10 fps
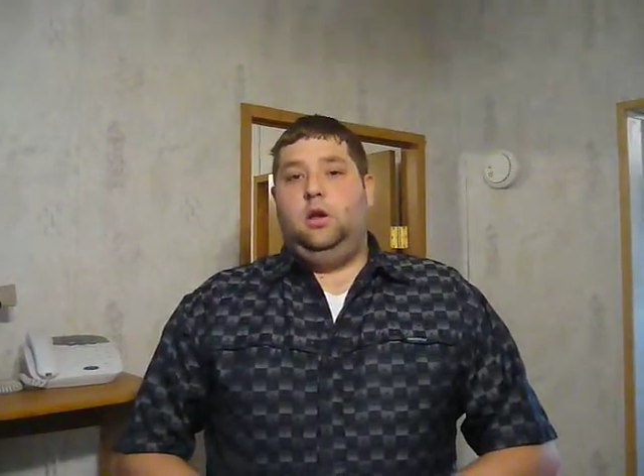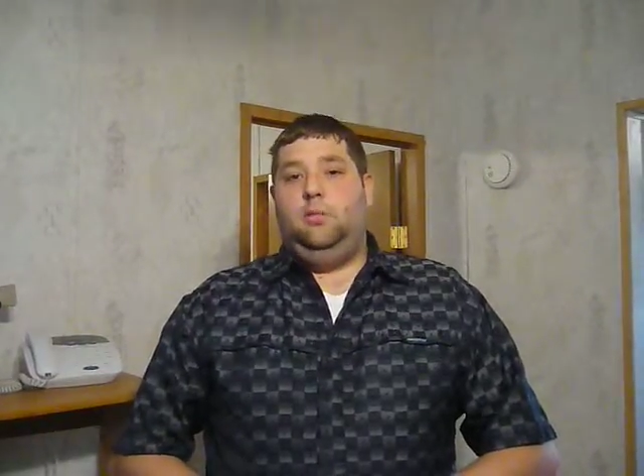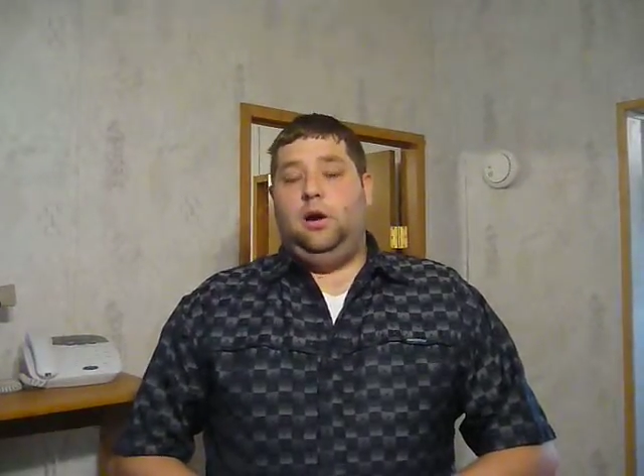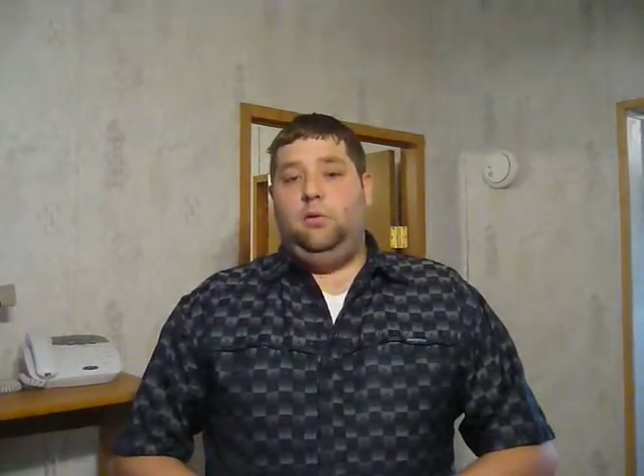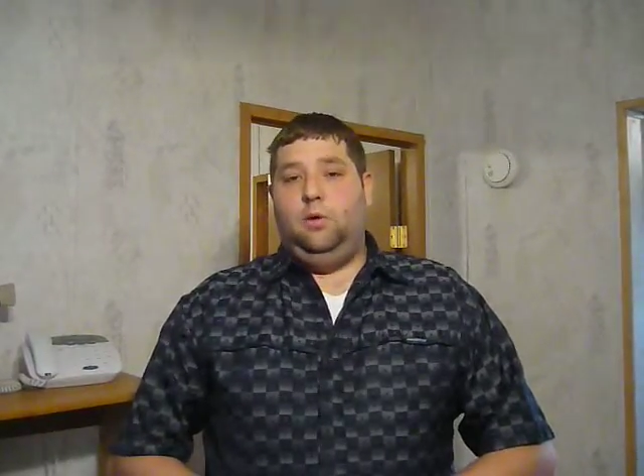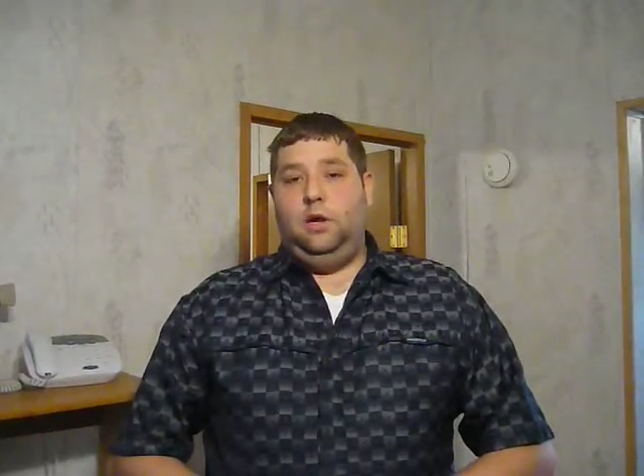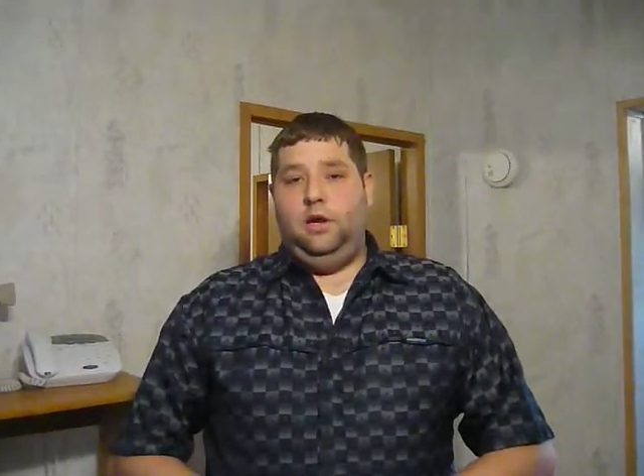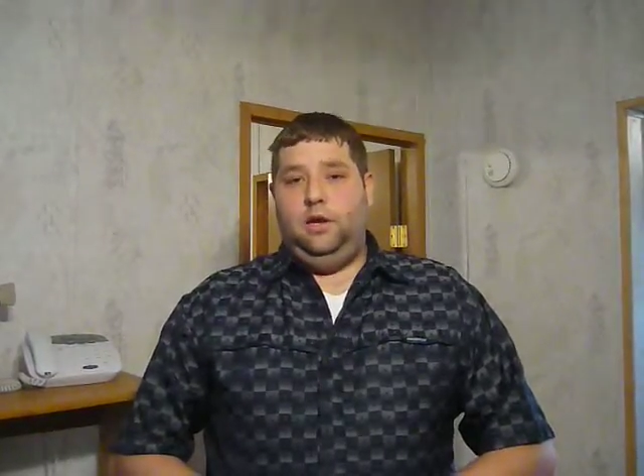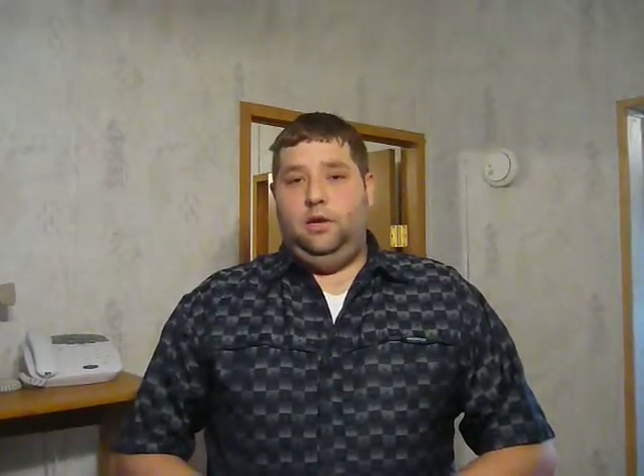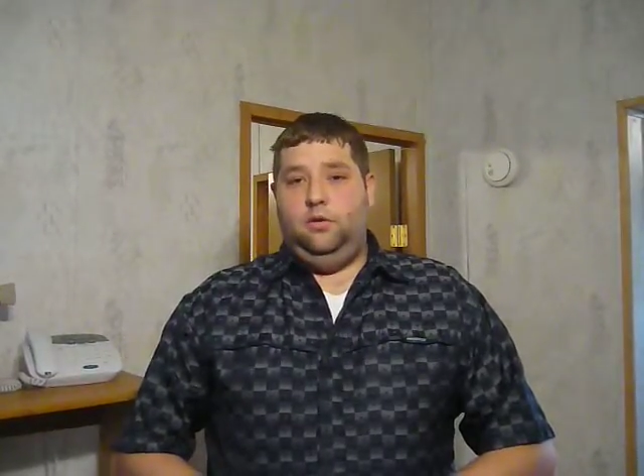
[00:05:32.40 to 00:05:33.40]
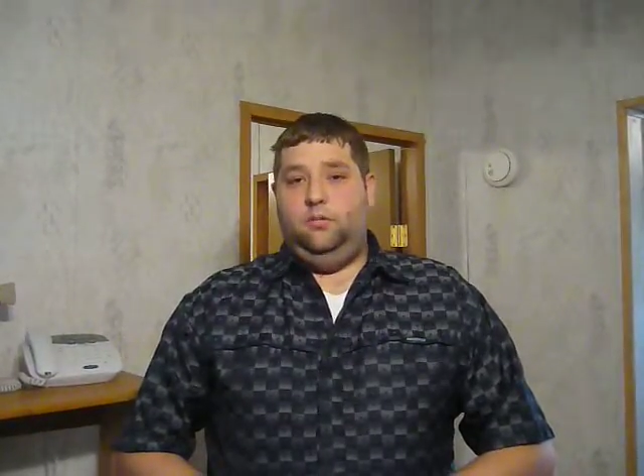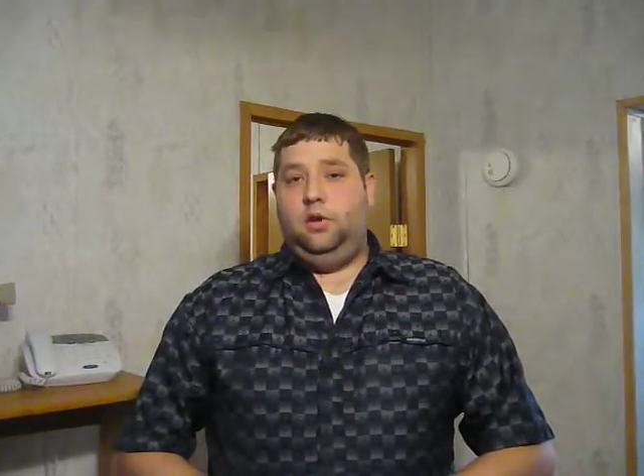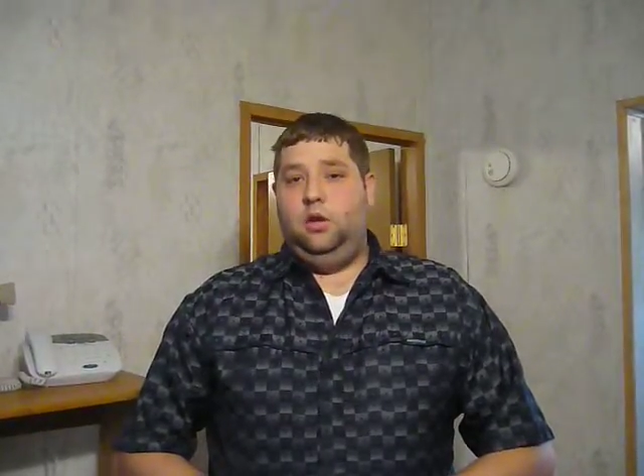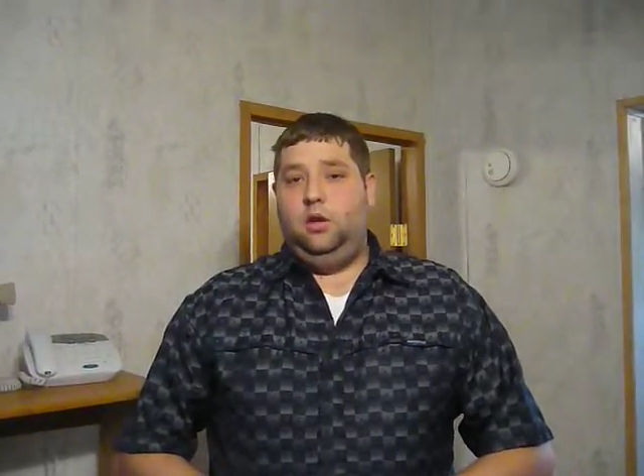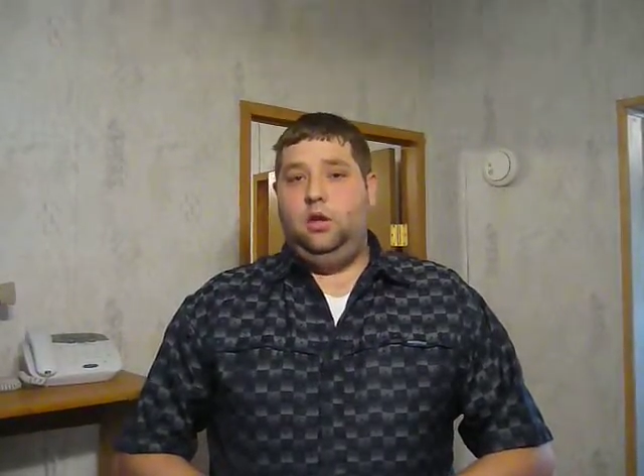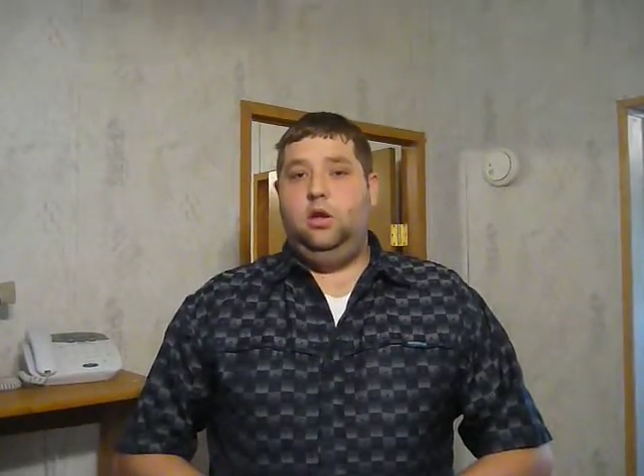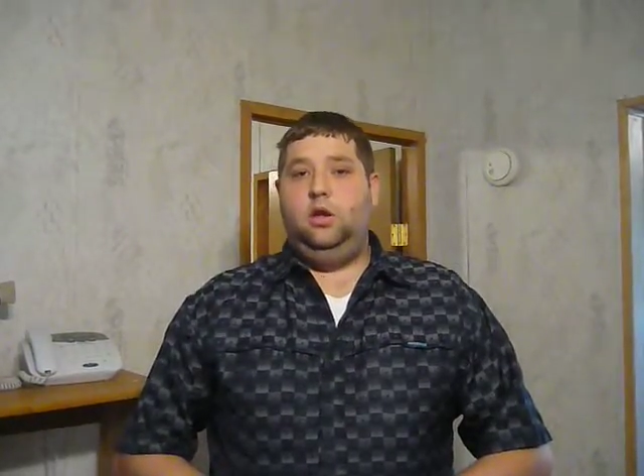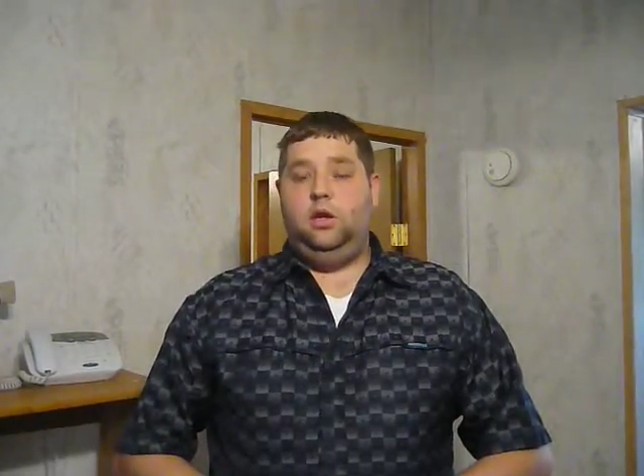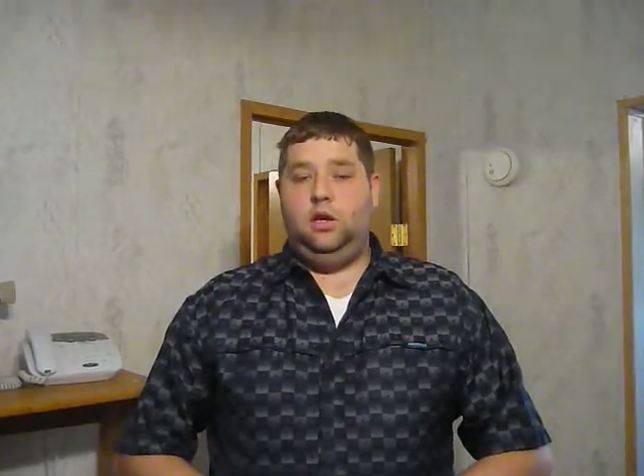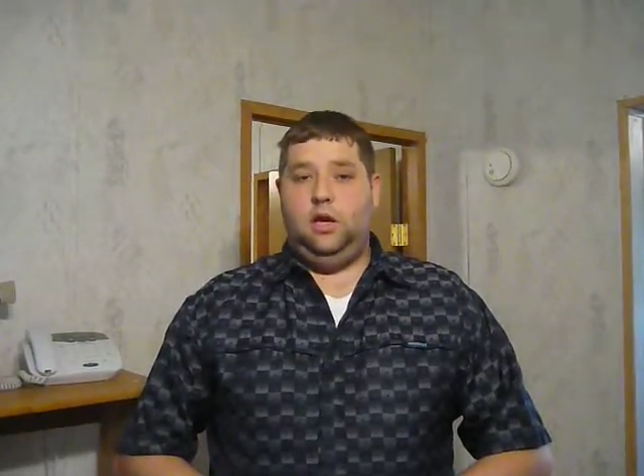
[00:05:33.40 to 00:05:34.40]
About 1 a.m.,
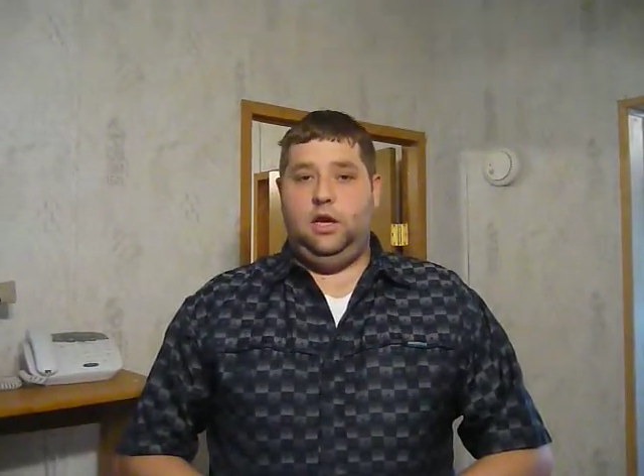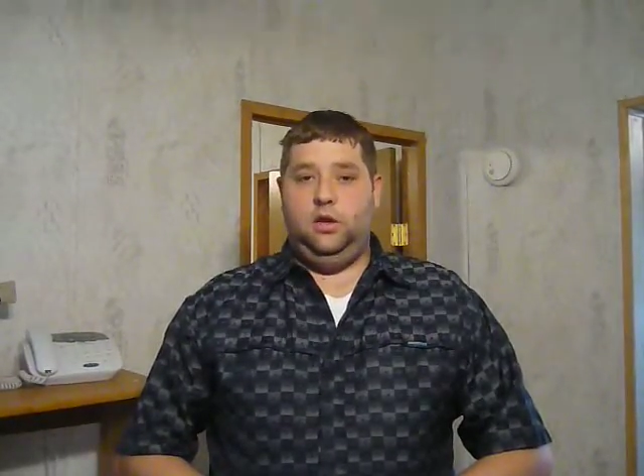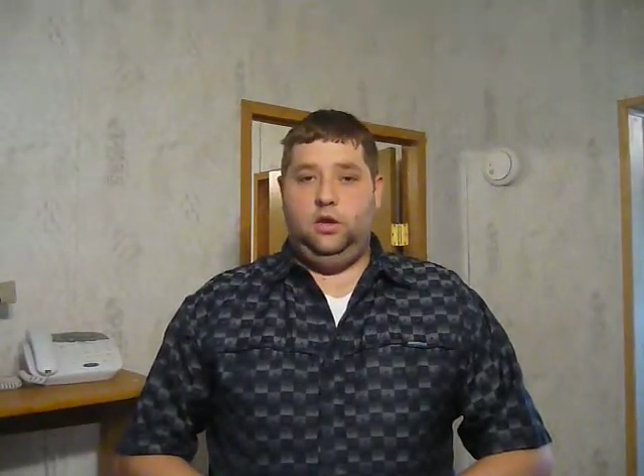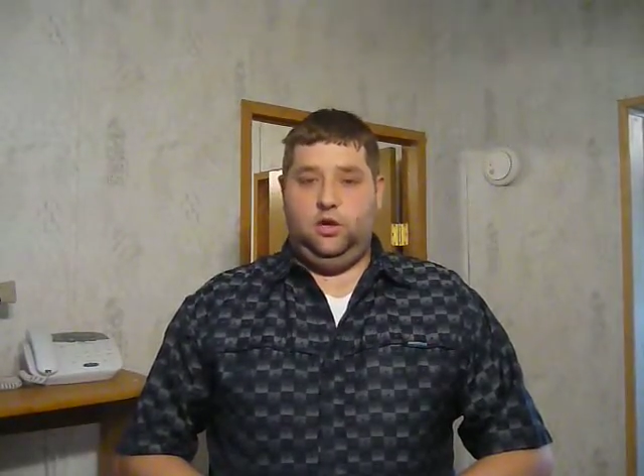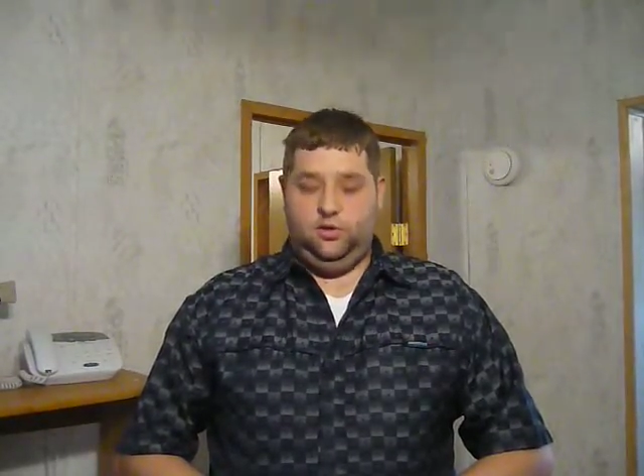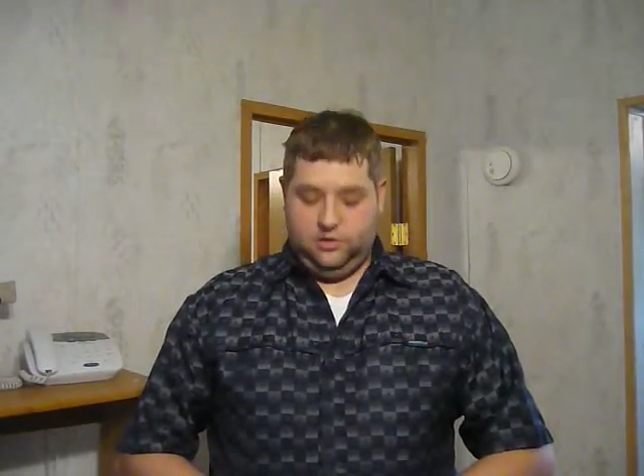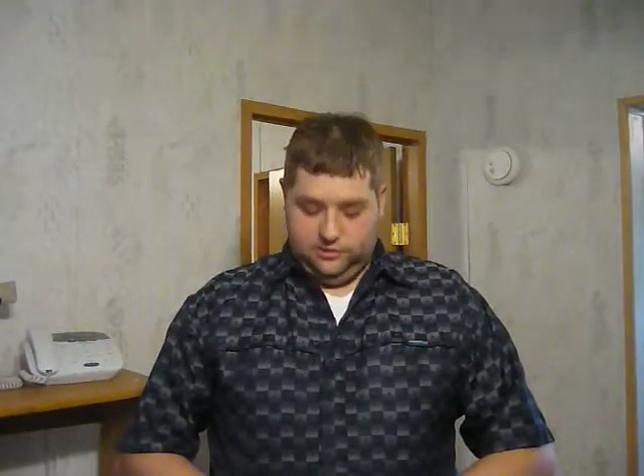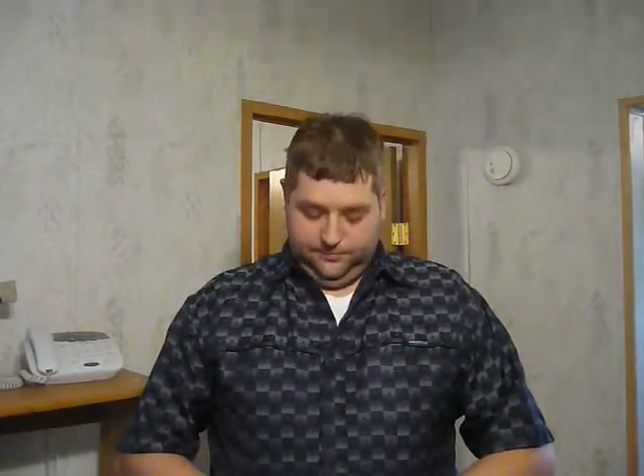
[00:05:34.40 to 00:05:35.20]
Caden coded.